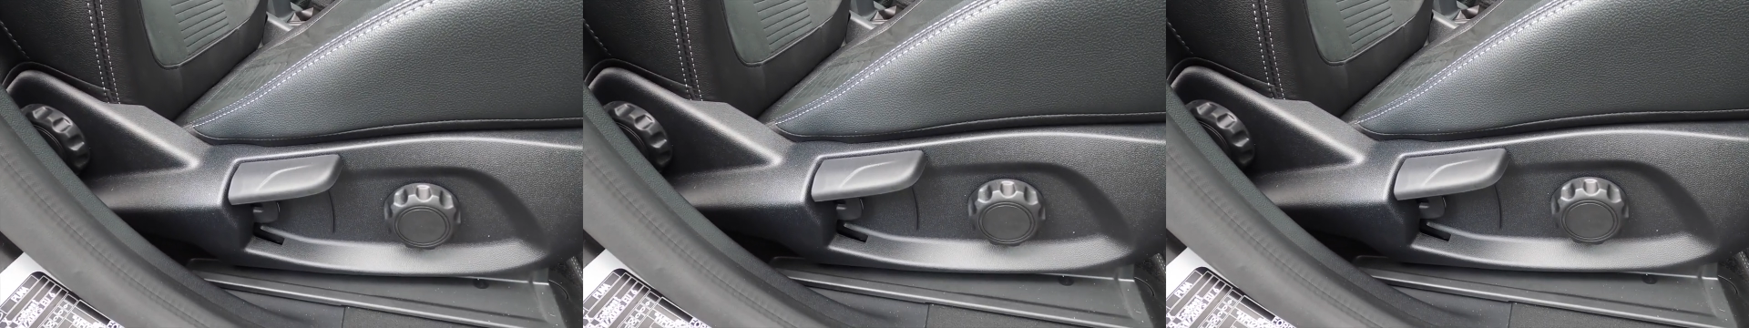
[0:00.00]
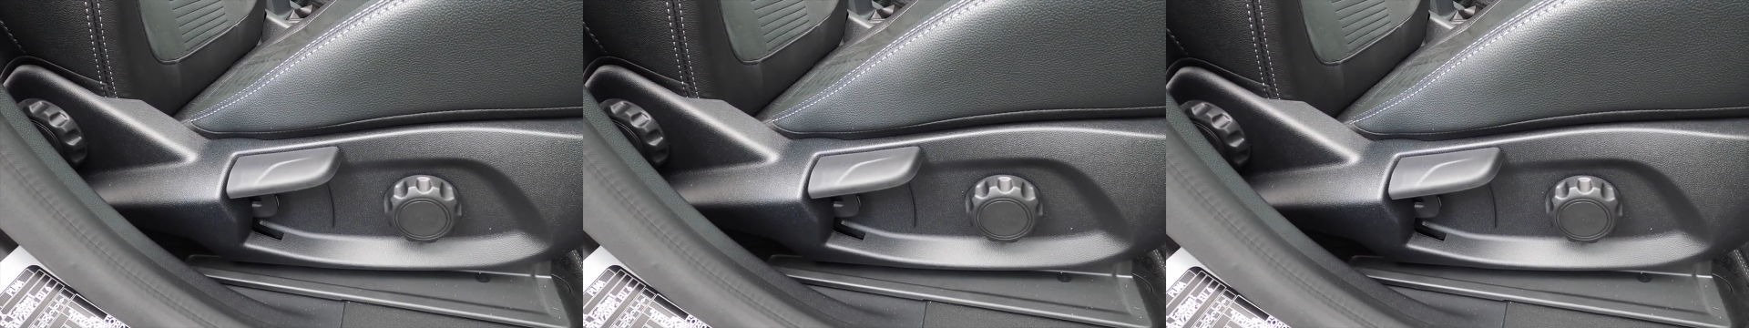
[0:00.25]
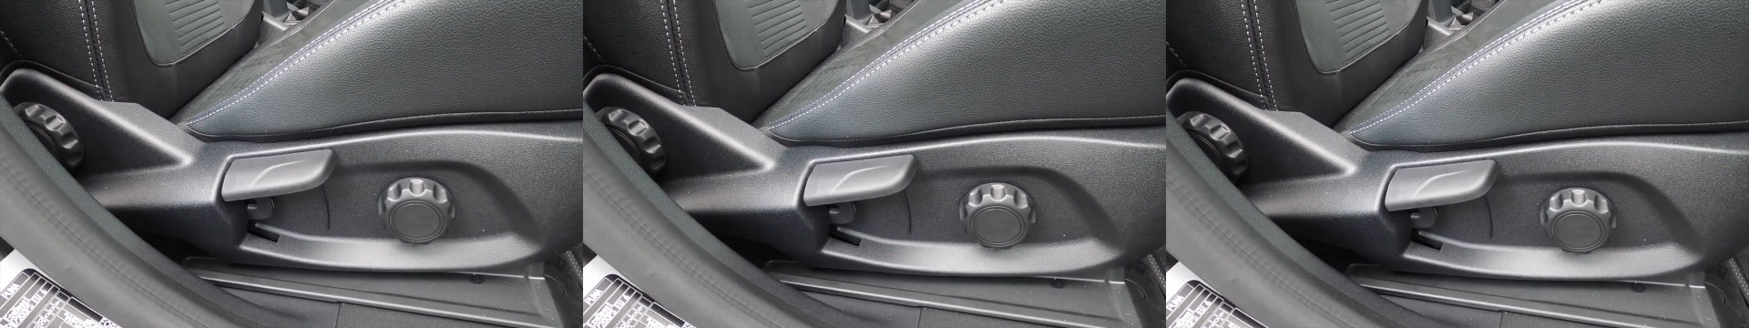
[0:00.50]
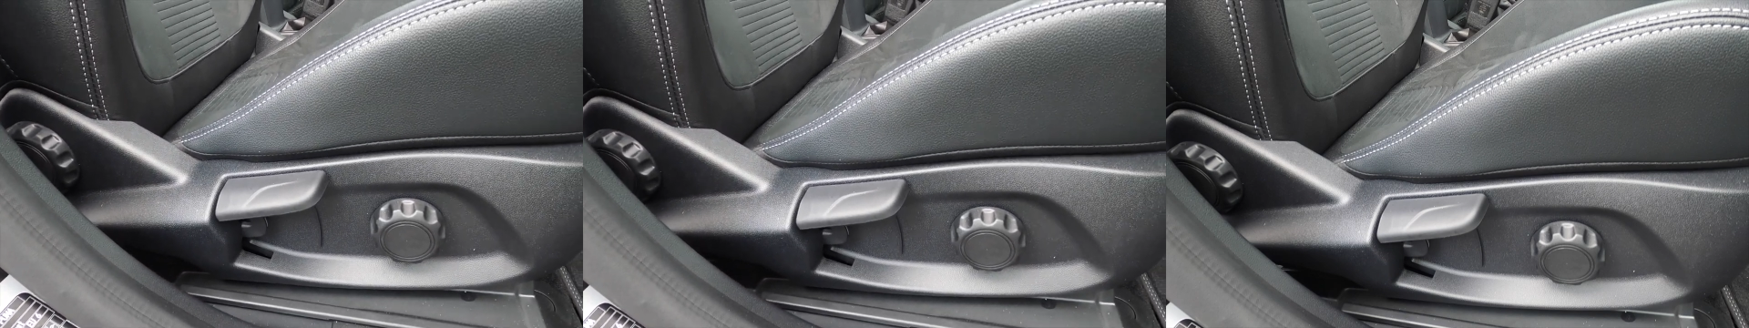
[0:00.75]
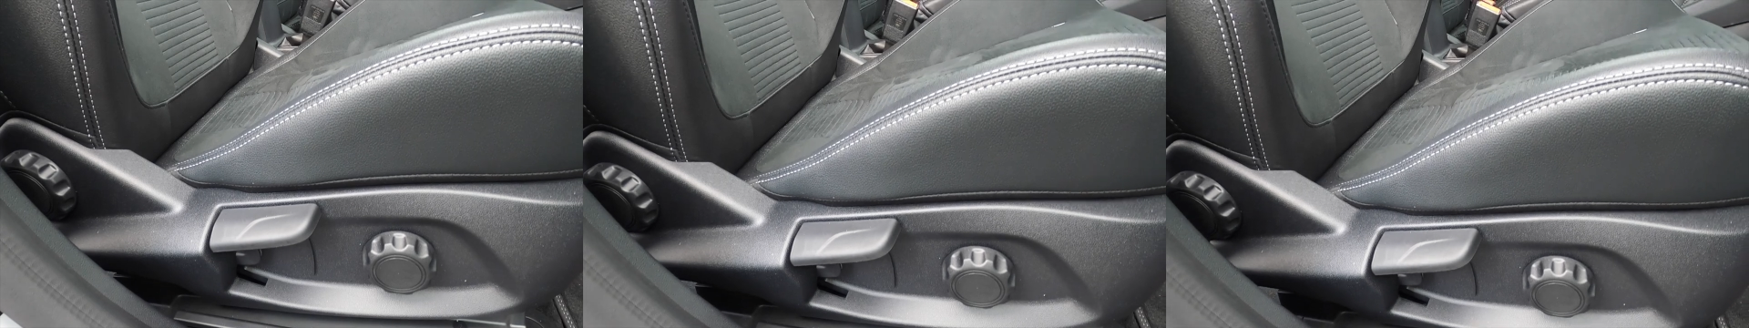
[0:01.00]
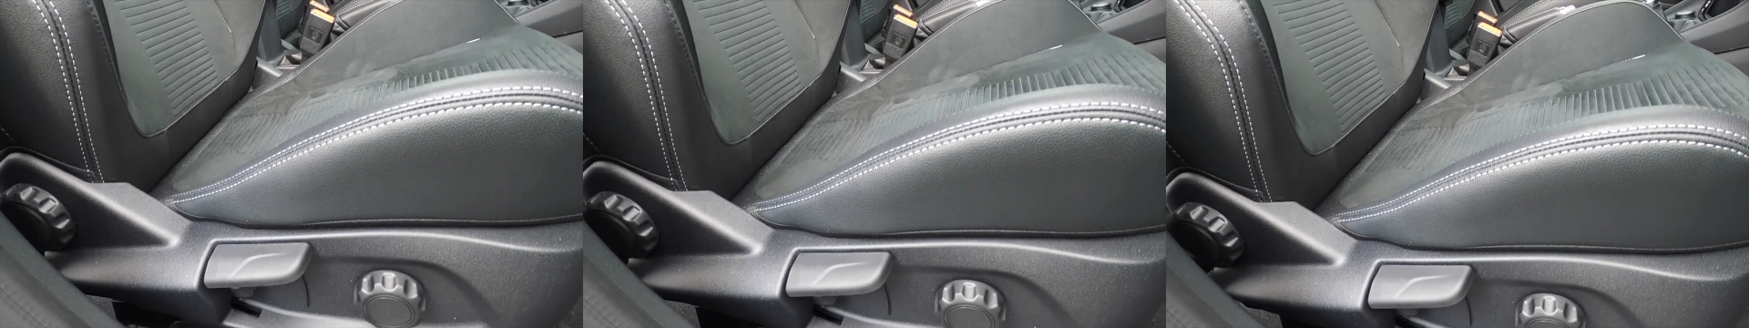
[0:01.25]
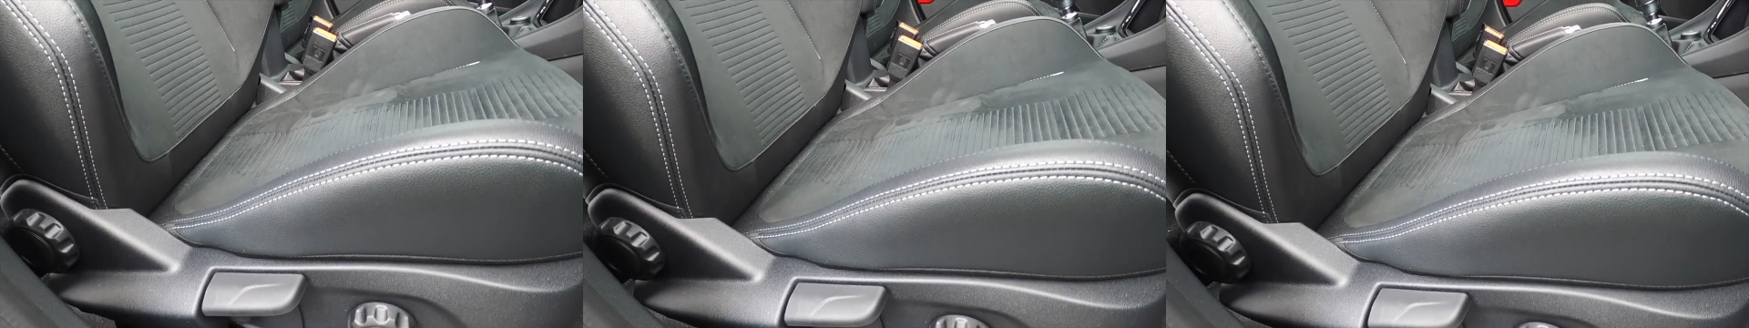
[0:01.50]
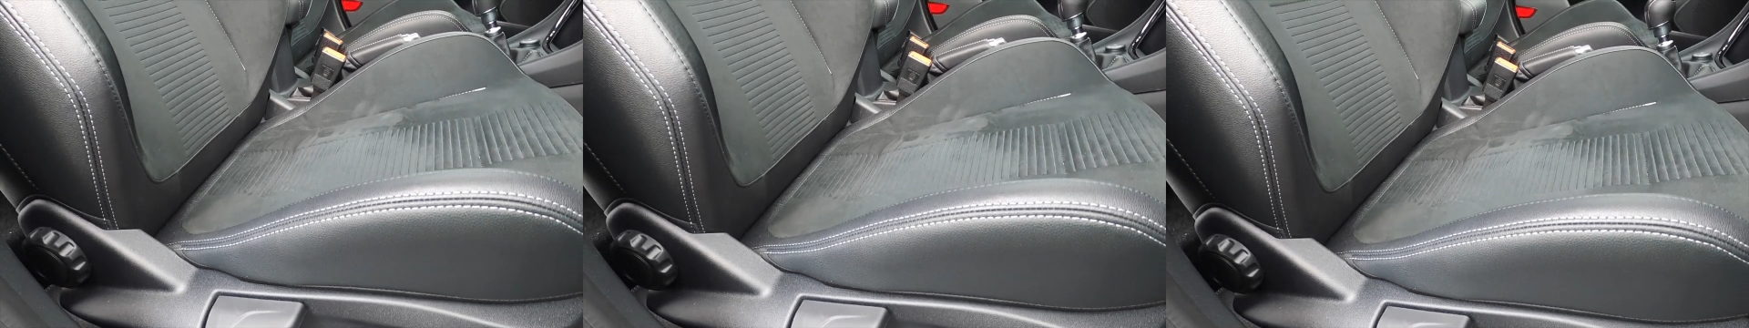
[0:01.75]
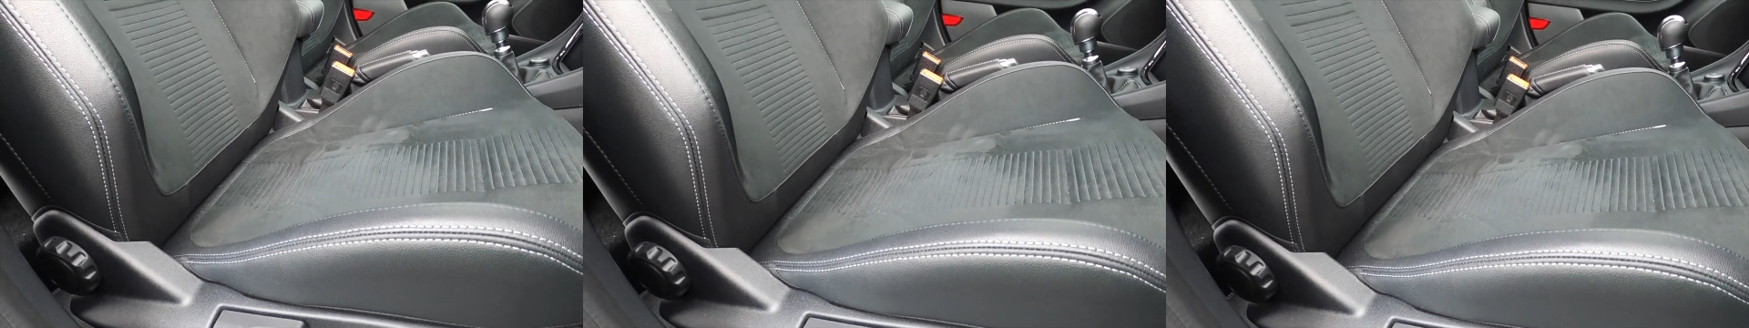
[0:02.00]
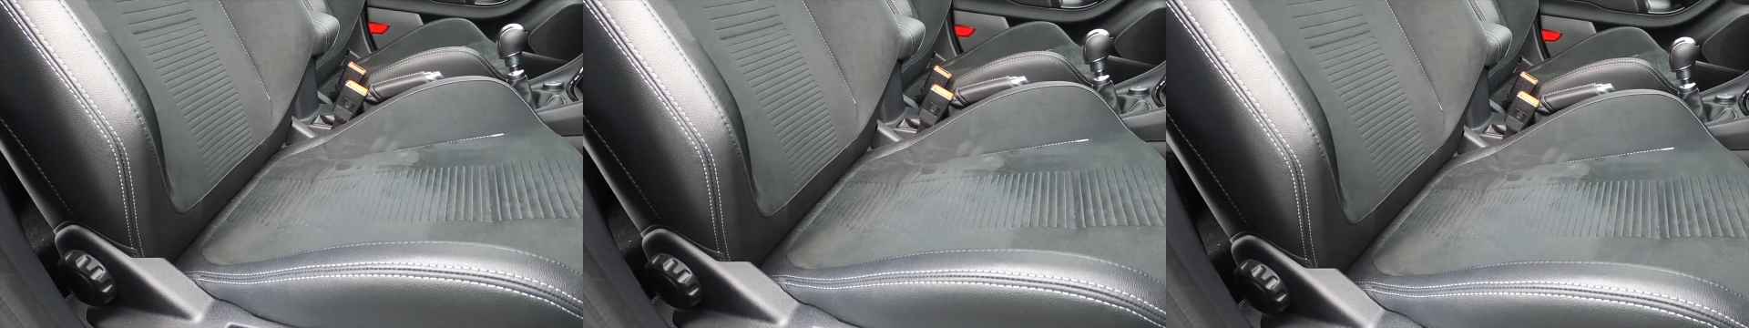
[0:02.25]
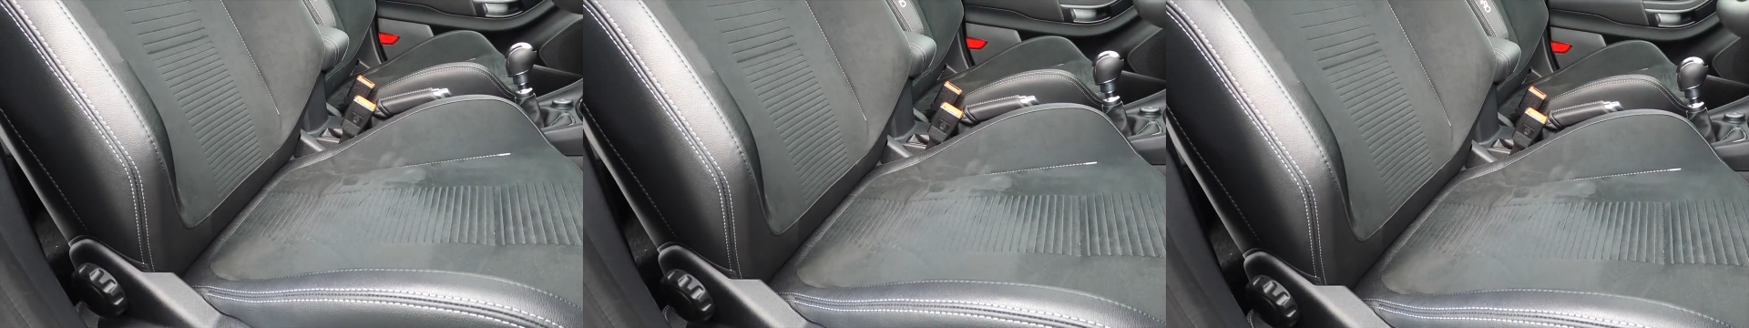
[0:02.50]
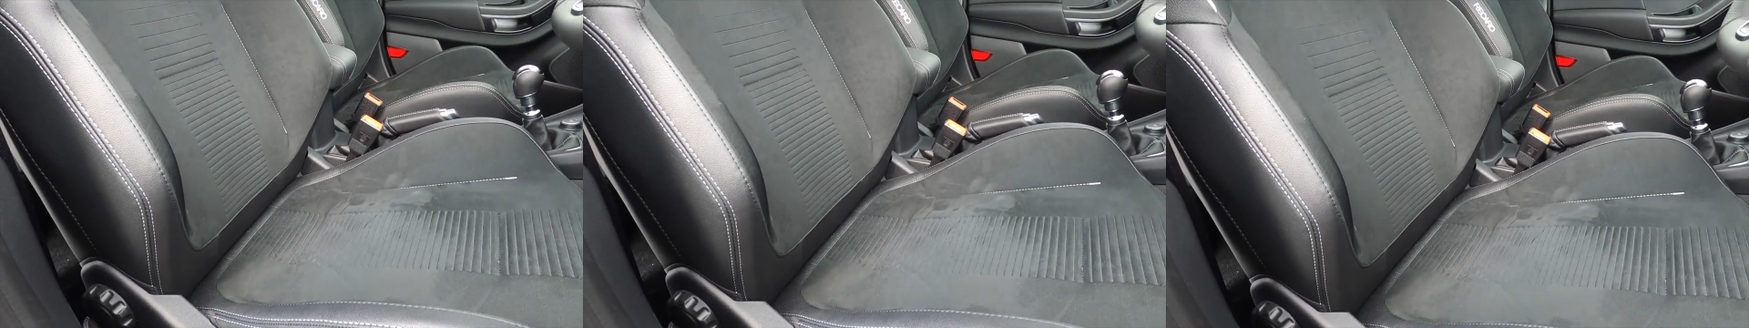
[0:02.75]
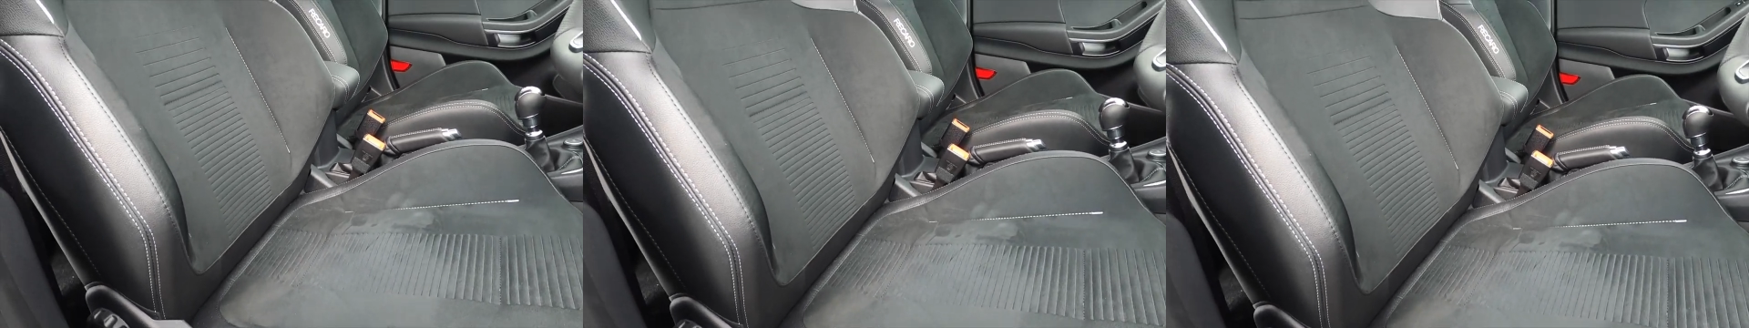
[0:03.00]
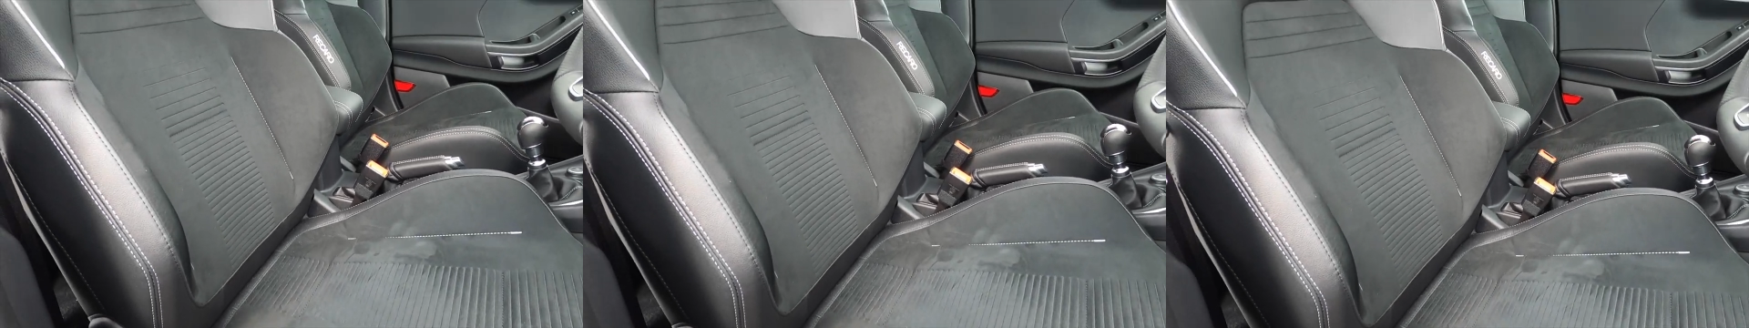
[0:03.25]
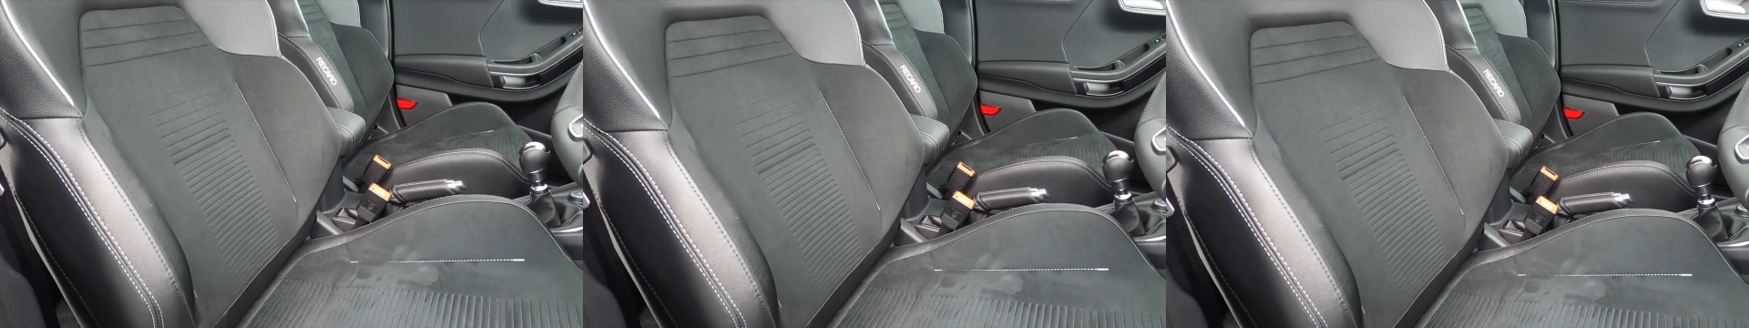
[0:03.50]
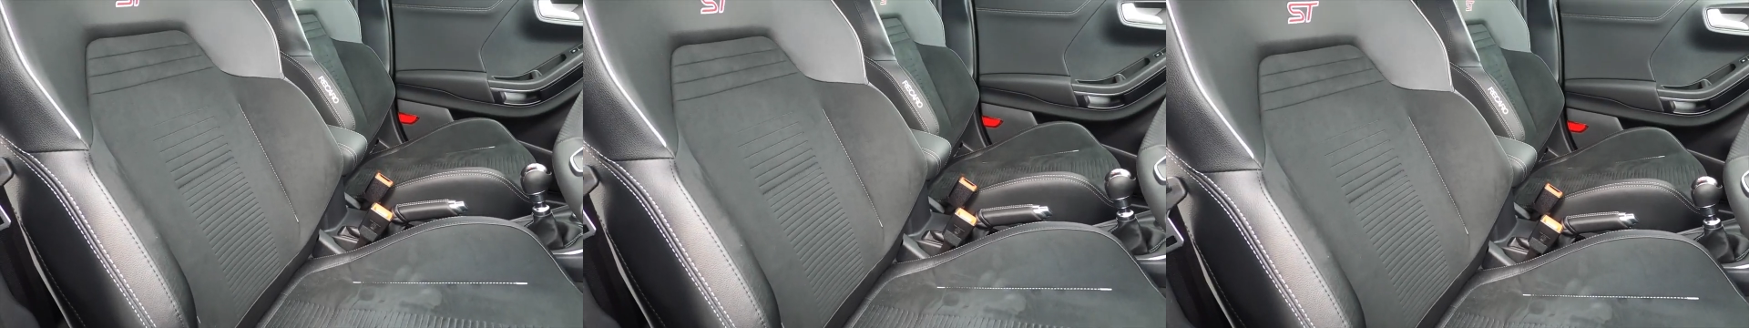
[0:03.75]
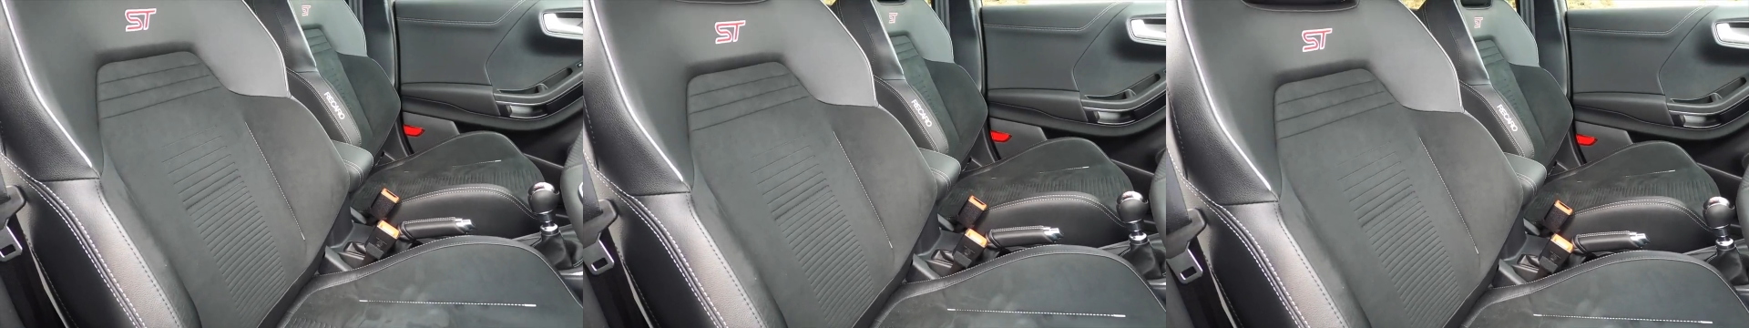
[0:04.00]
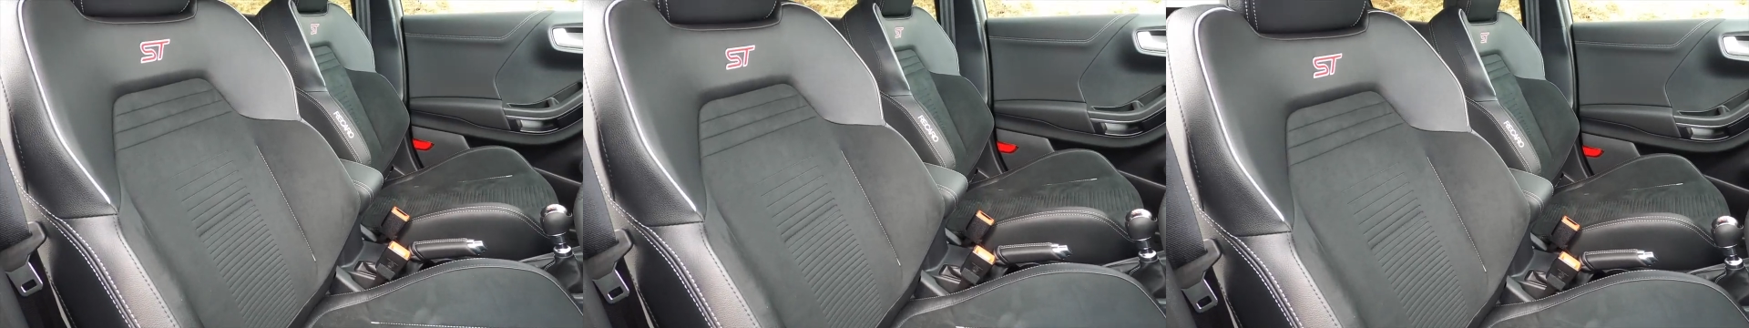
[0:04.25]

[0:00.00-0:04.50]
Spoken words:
No face is visible, so there are no lips to read.